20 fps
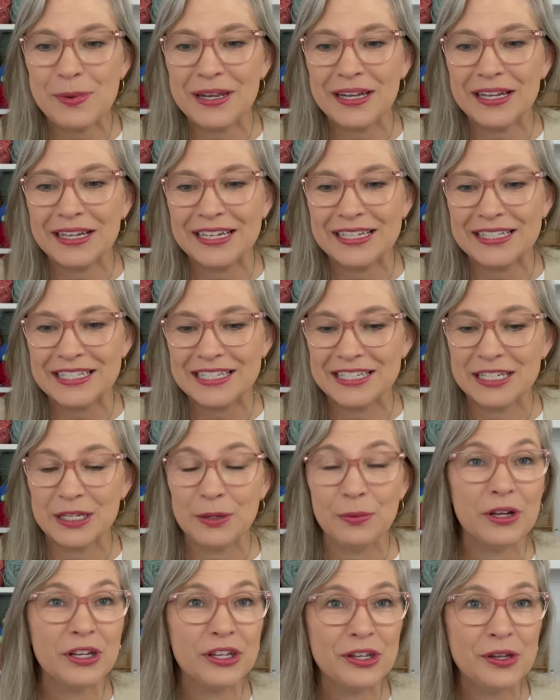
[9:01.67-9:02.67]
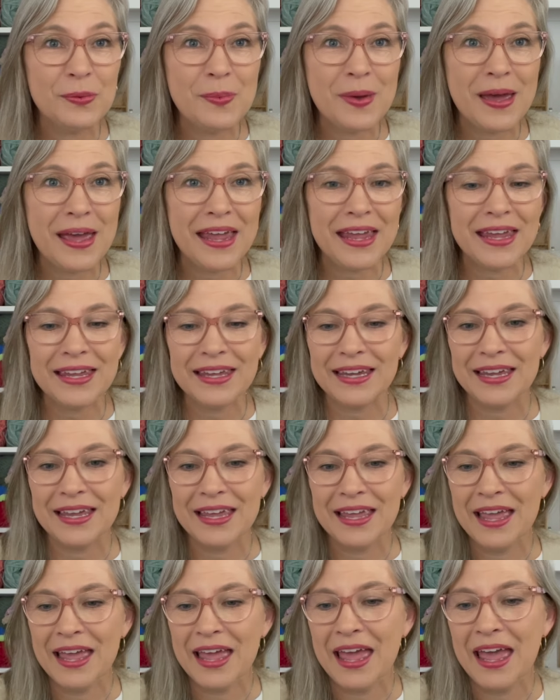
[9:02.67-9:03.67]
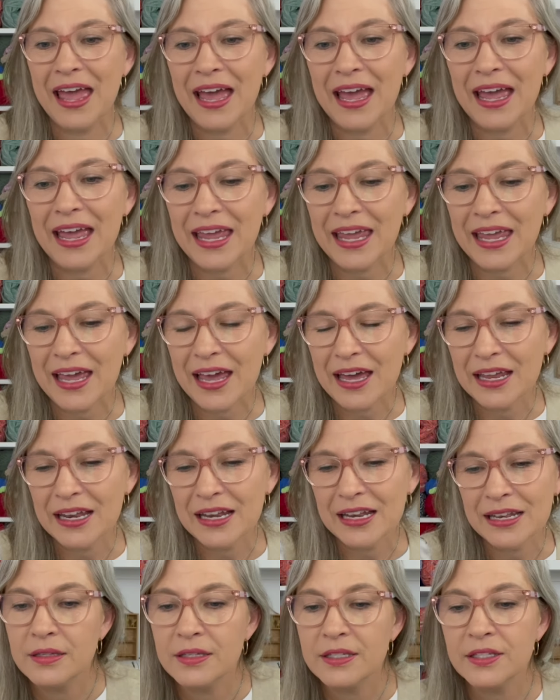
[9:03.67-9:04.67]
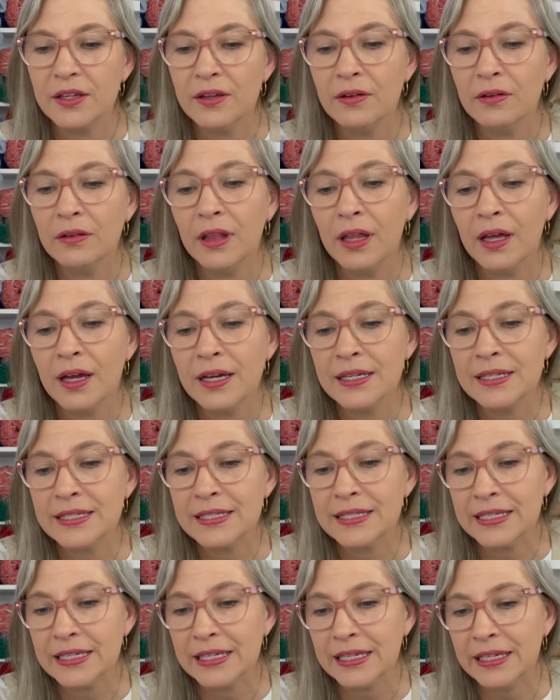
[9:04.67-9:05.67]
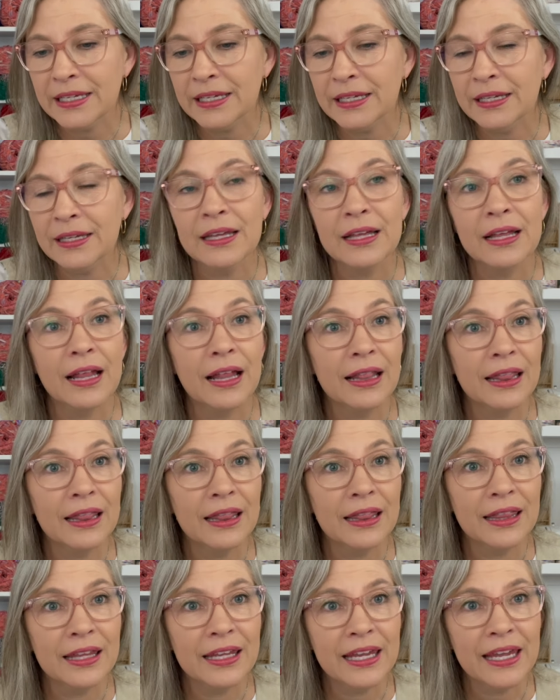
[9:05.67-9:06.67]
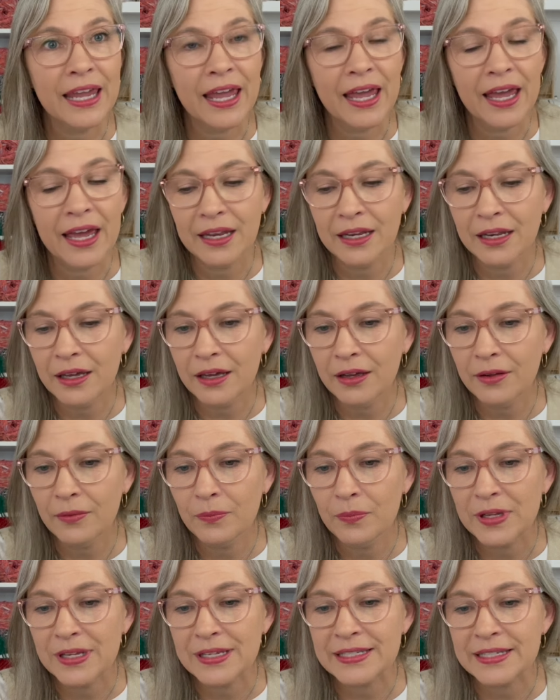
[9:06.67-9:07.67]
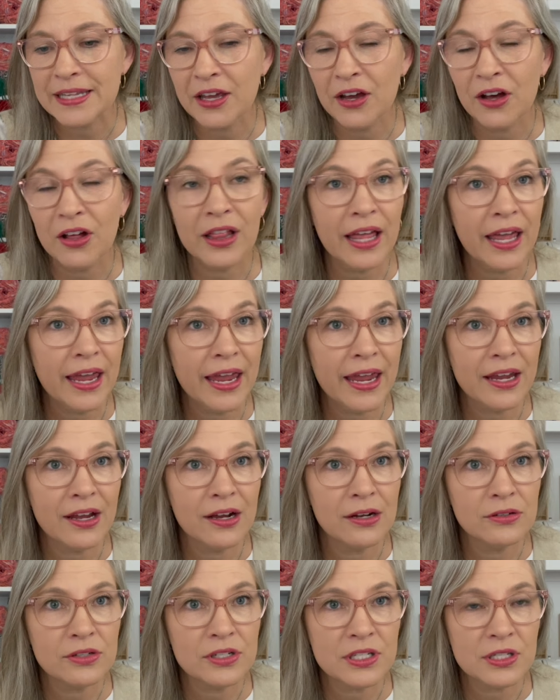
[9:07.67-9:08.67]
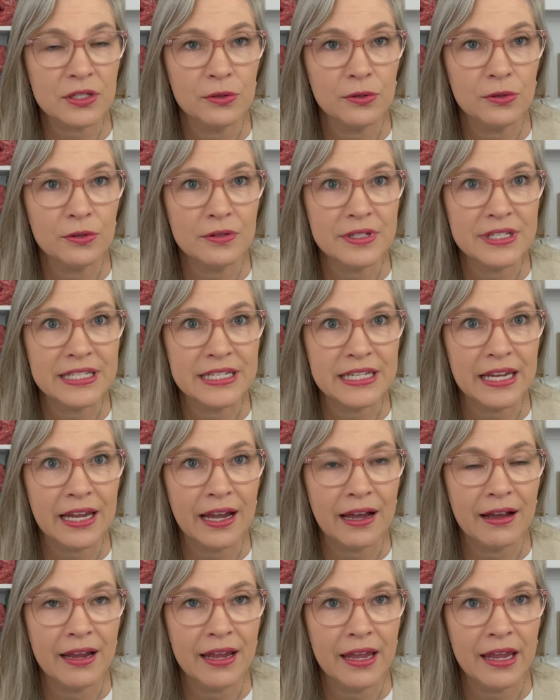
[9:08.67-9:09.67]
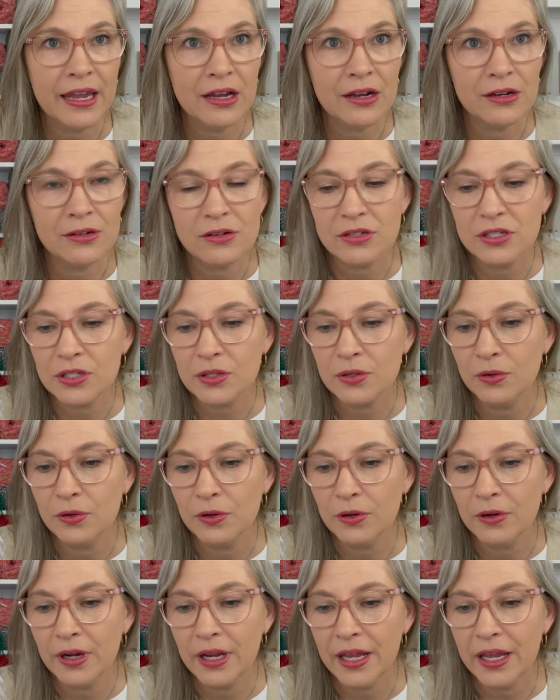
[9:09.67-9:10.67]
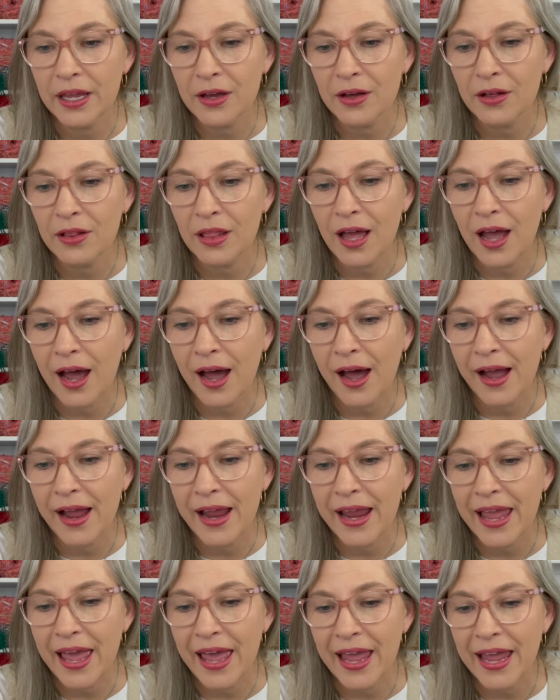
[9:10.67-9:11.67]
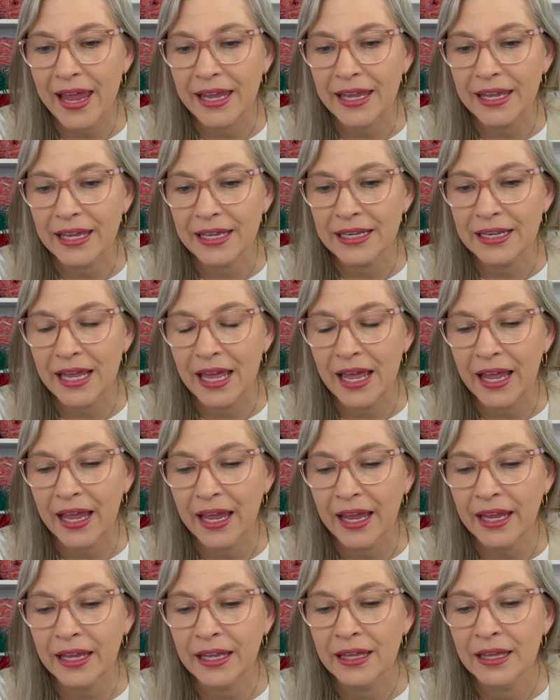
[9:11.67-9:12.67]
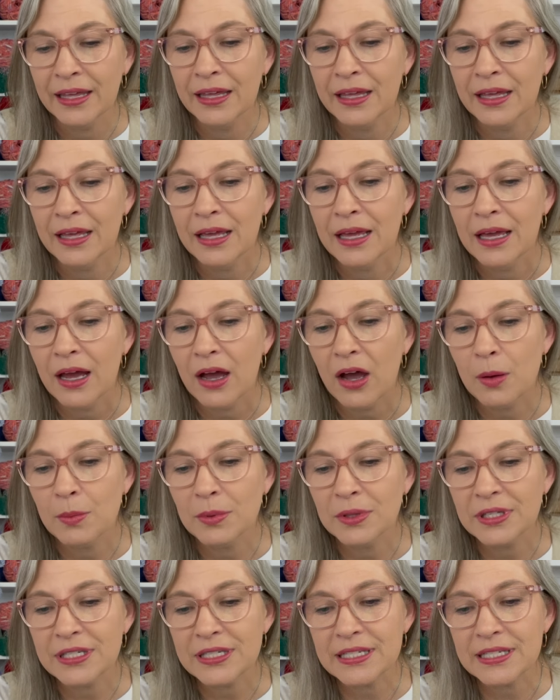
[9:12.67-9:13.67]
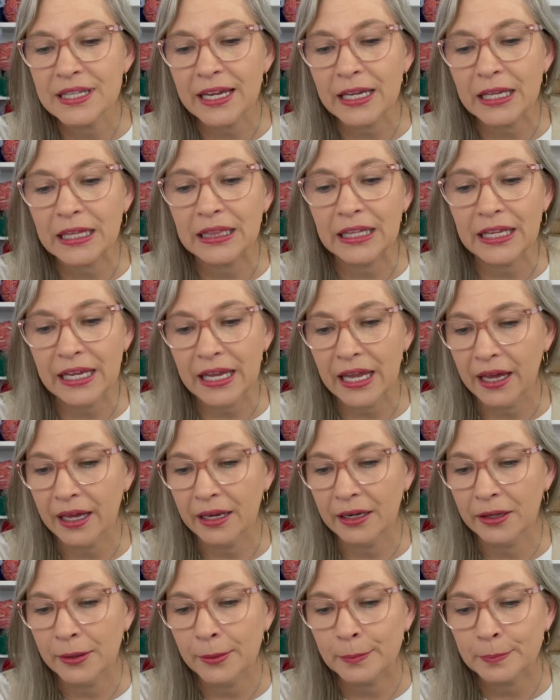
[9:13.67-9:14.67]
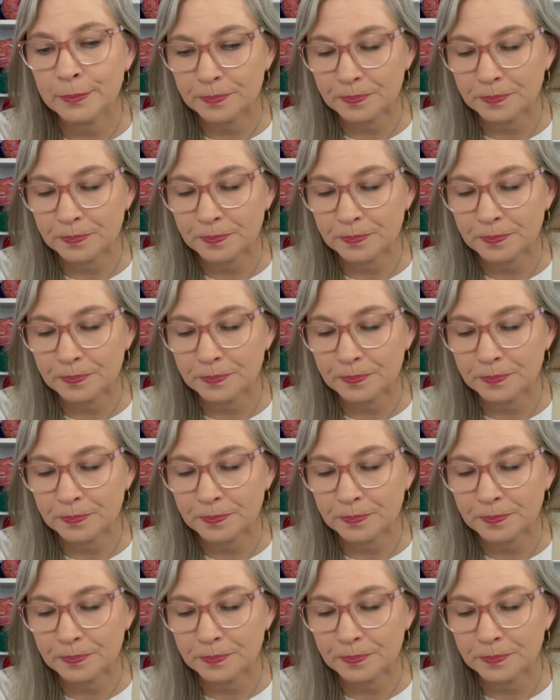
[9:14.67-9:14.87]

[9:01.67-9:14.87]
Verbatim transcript: and I get to see what you make. And so La Z Liana is L A underscore Z I A underscore L I A N A. Um, looks like Liana